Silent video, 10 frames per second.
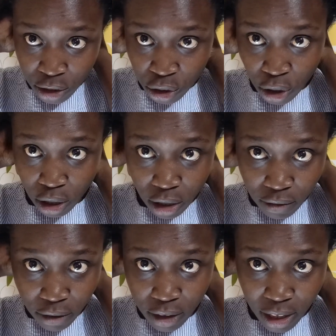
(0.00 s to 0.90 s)

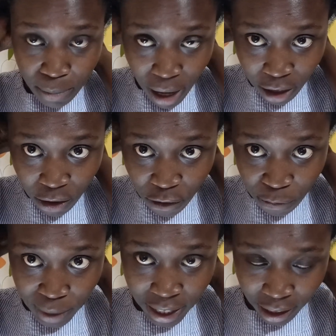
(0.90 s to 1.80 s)
So for the back
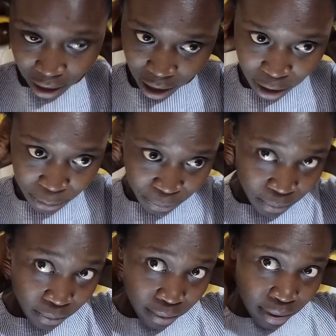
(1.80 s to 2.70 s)
of my hair,
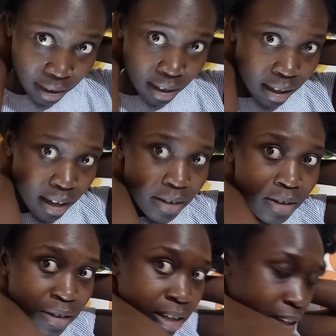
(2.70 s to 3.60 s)
I
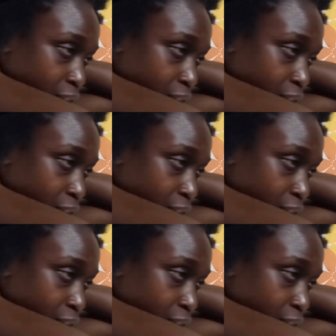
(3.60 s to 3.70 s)
don't know